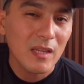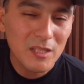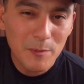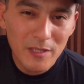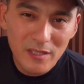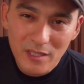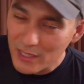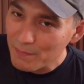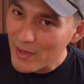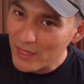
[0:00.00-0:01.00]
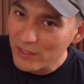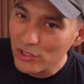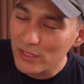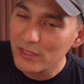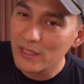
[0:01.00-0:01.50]
It's because it
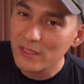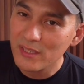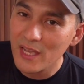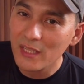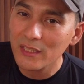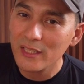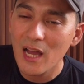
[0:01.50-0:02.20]
matches exactly